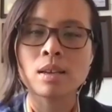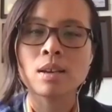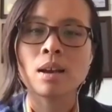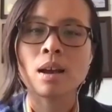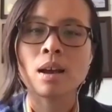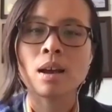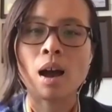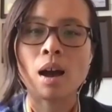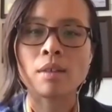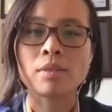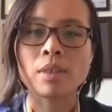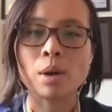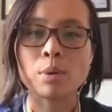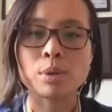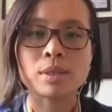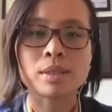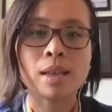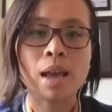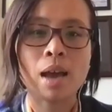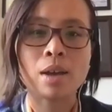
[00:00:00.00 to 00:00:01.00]
that were
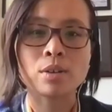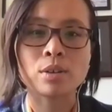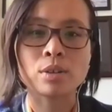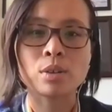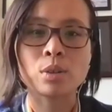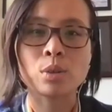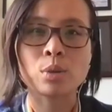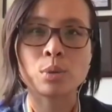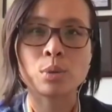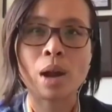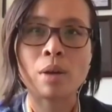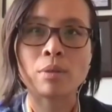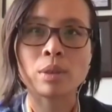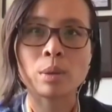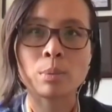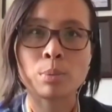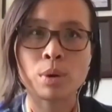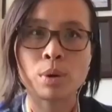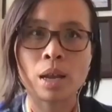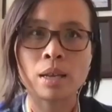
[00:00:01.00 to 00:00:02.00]
scattered throughout the
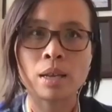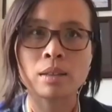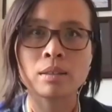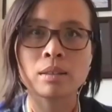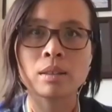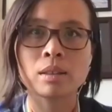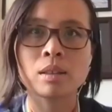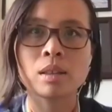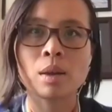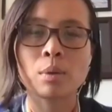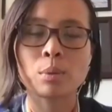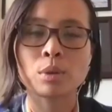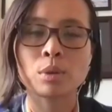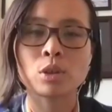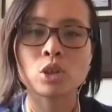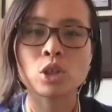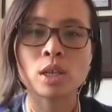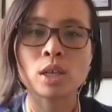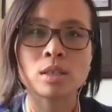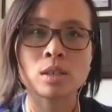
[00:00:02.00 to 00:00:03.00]
brain that were
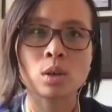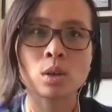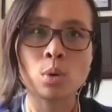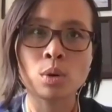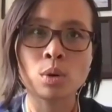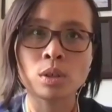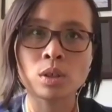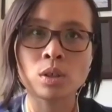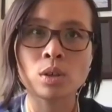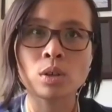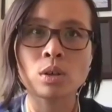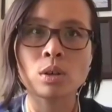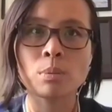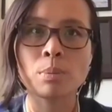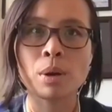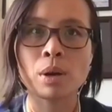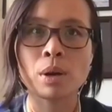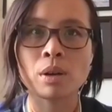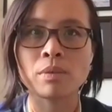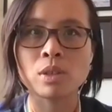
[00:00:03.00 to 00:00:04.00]
justacortical,
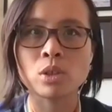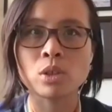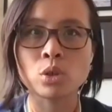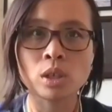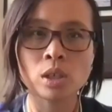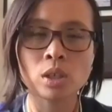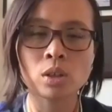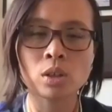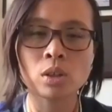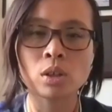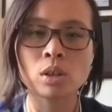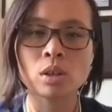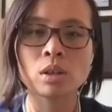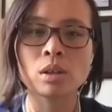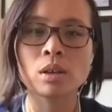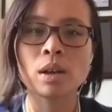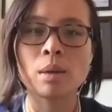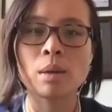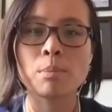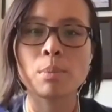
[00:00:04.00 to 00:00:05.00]

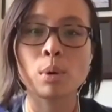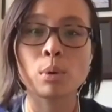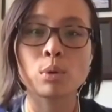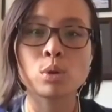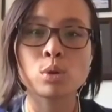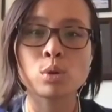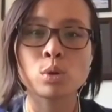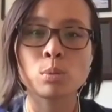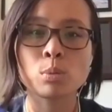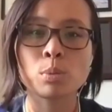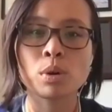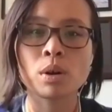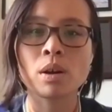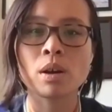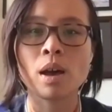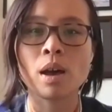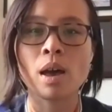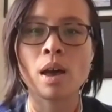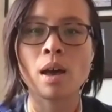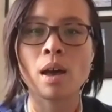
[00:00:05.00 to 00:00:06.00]
periventricular, in both
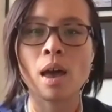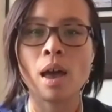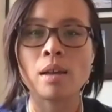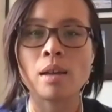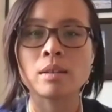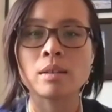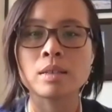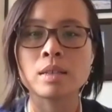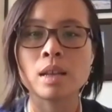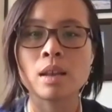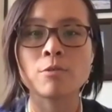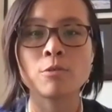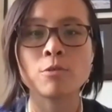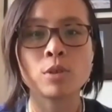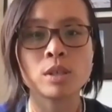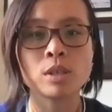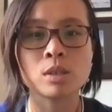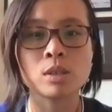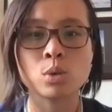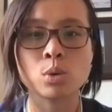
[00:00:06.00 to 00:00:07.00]
supra and
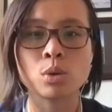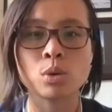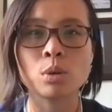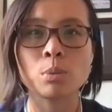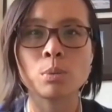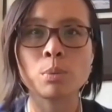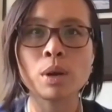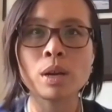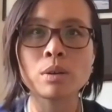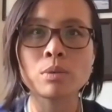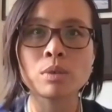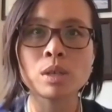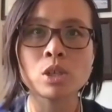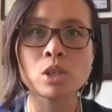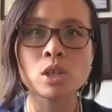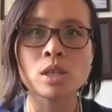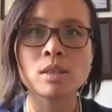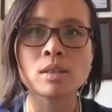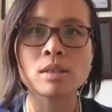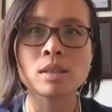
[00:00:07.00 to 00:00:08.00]
infratentorial brain
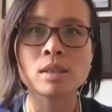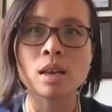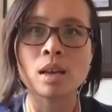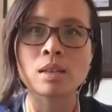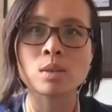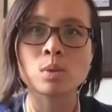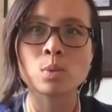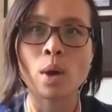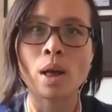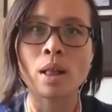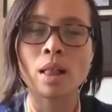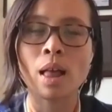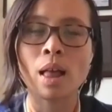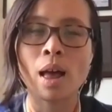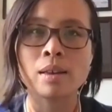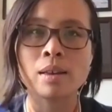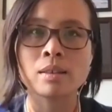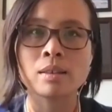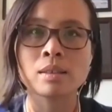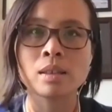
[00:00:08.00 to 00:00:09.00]
regions, as well
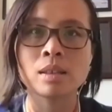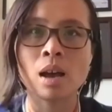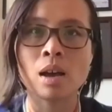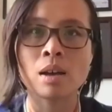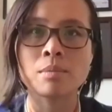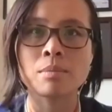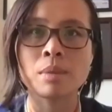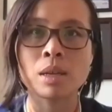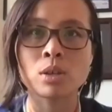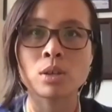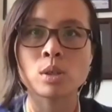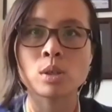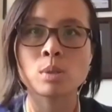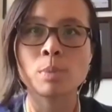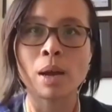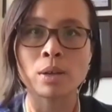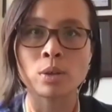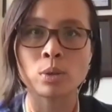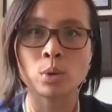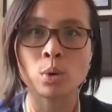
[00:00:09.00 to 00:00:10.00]
as in her
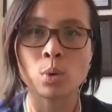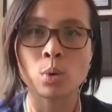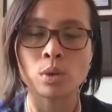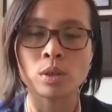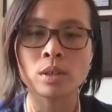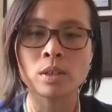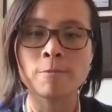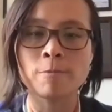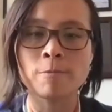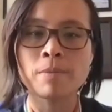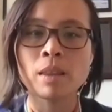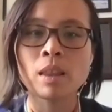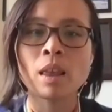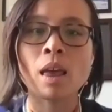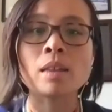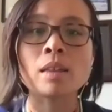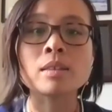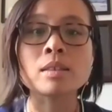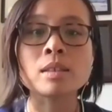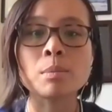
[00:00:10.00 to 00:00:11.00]
spinal cord.
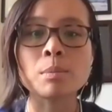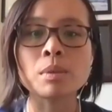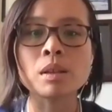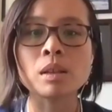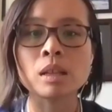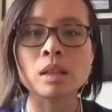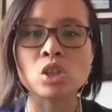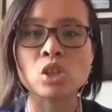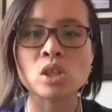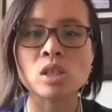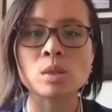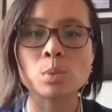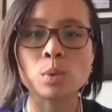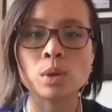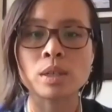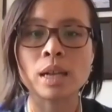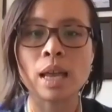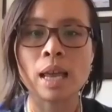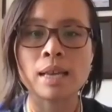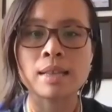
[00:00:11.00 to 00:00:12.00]
And some of the lesions were
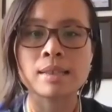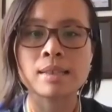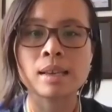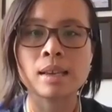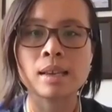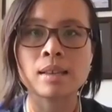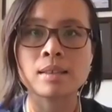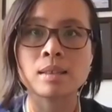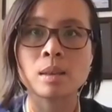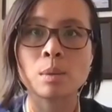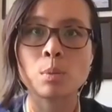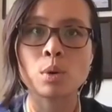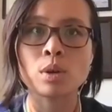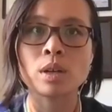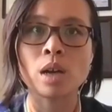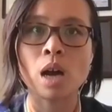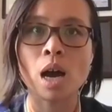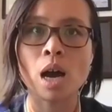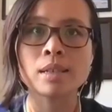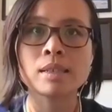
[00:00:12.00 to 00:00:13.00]
enhancing and some were
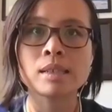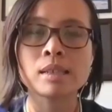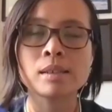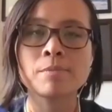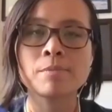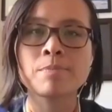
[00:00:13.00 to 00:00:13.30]
not.